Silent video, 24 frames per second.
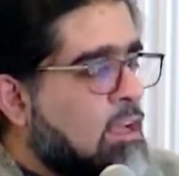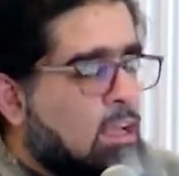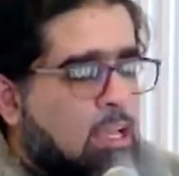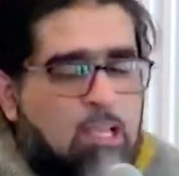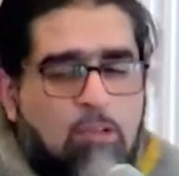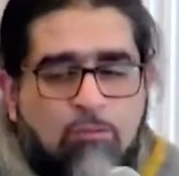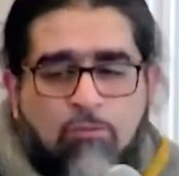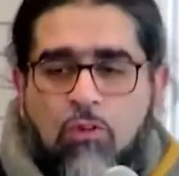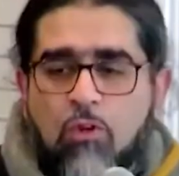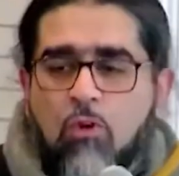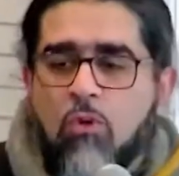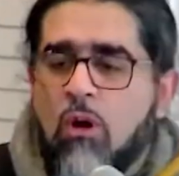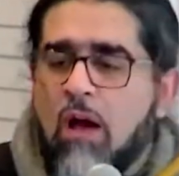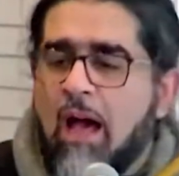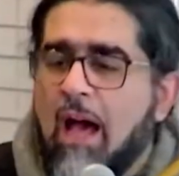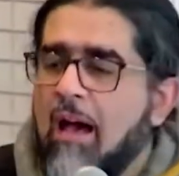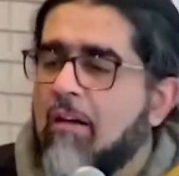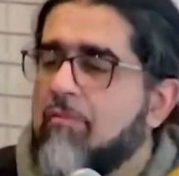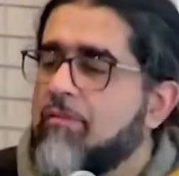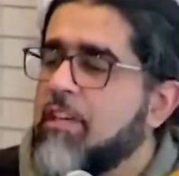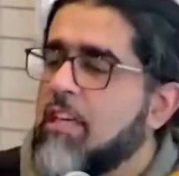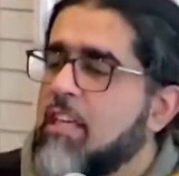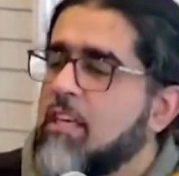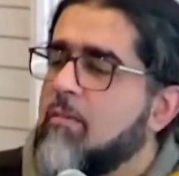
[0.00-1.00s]
If you
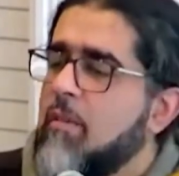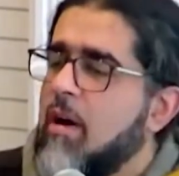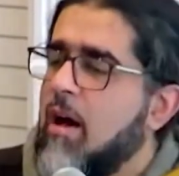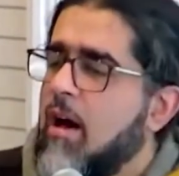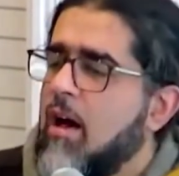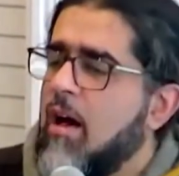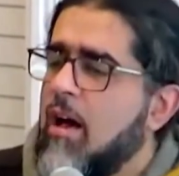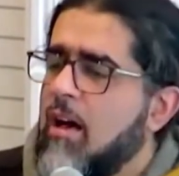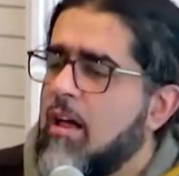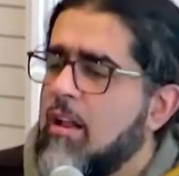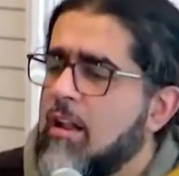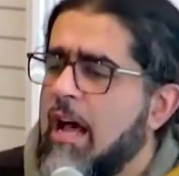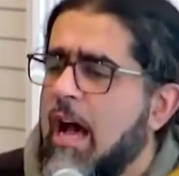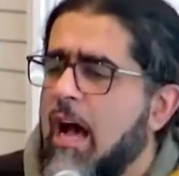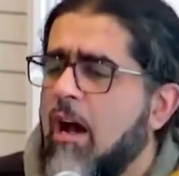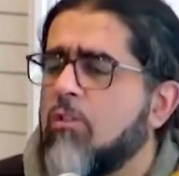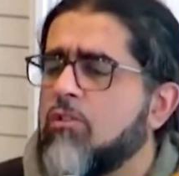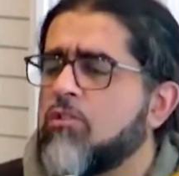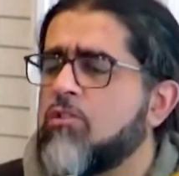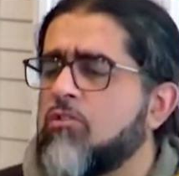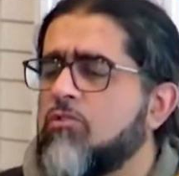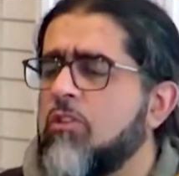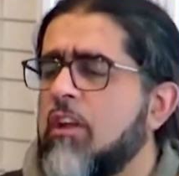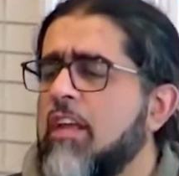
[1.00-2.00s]
have iman,
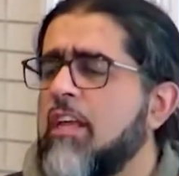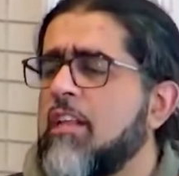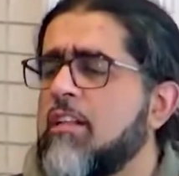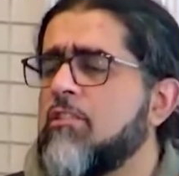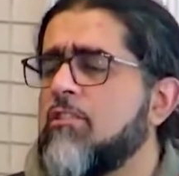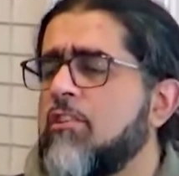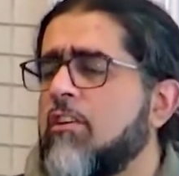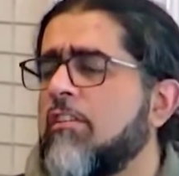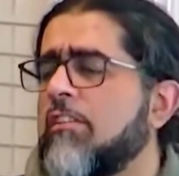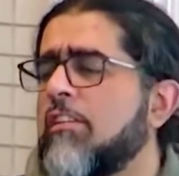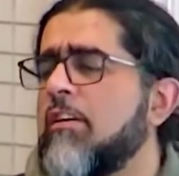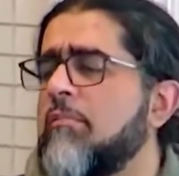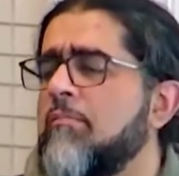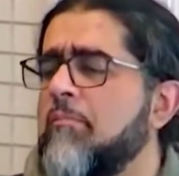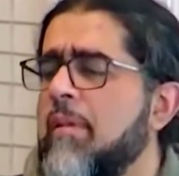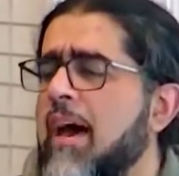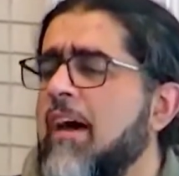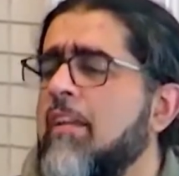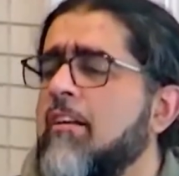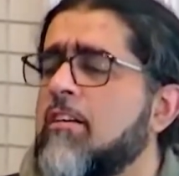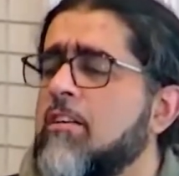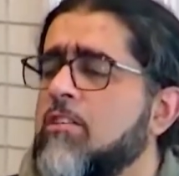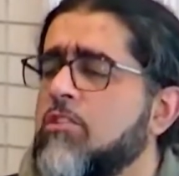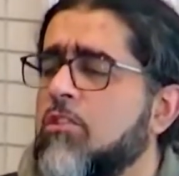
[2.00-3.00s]
how strange are the
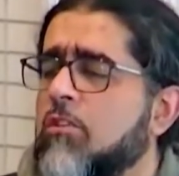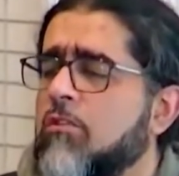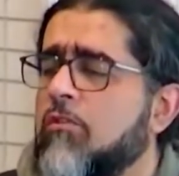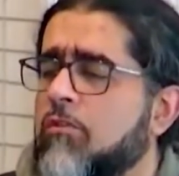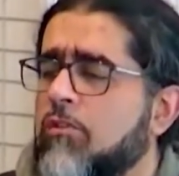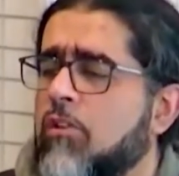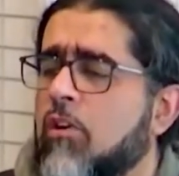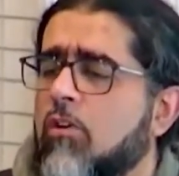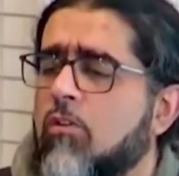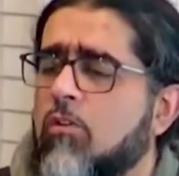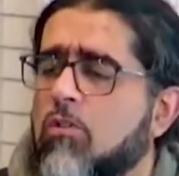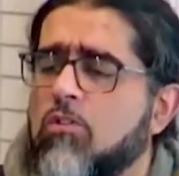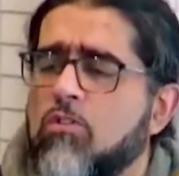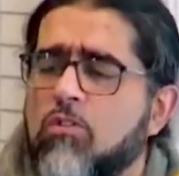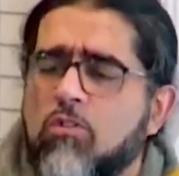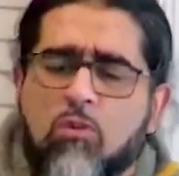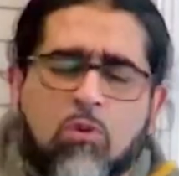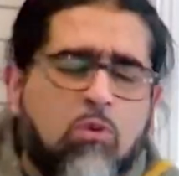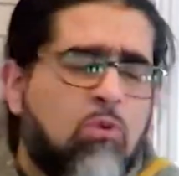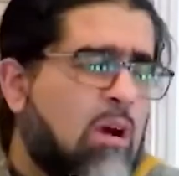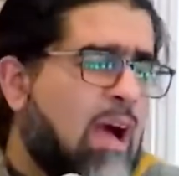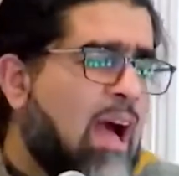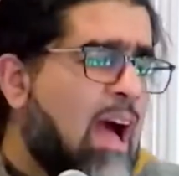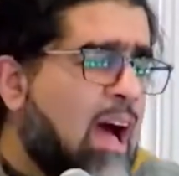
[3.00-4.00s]
matters of those
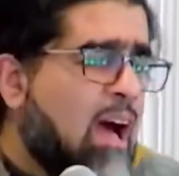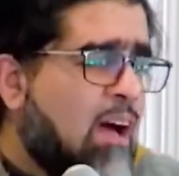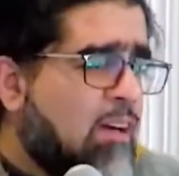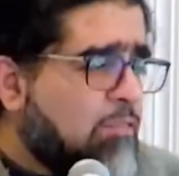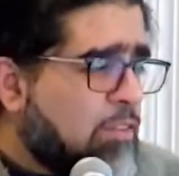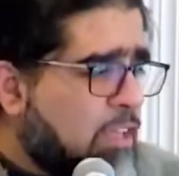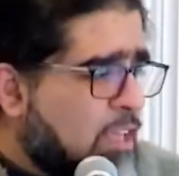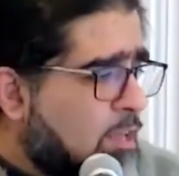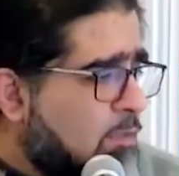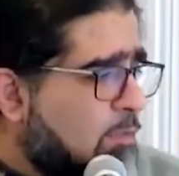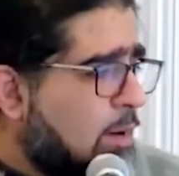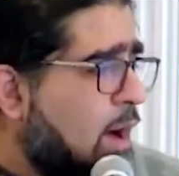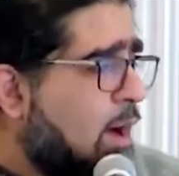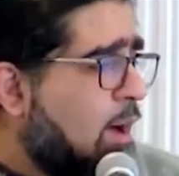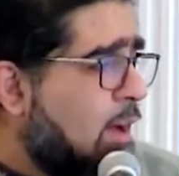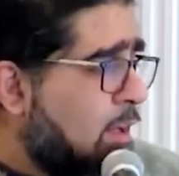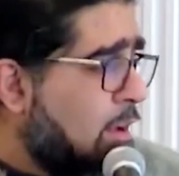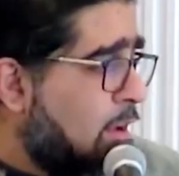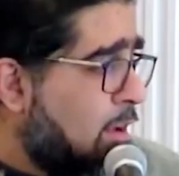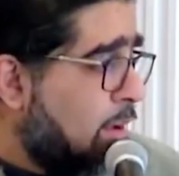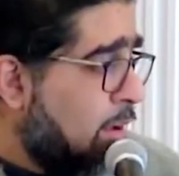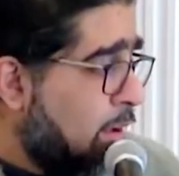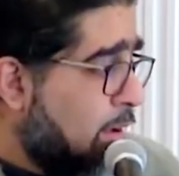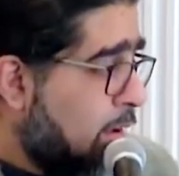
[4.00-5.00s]
who have
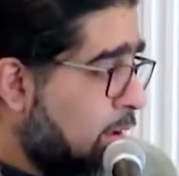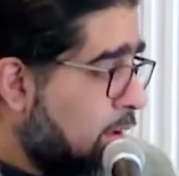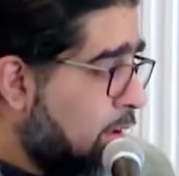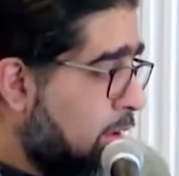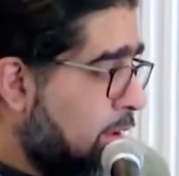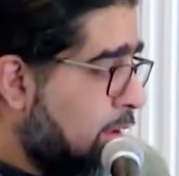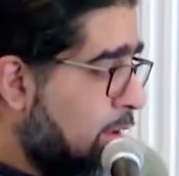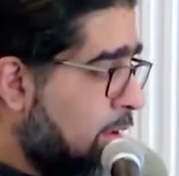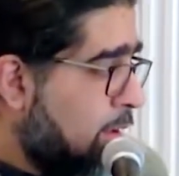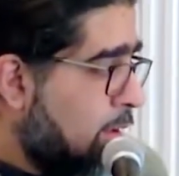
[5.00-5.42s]
iman.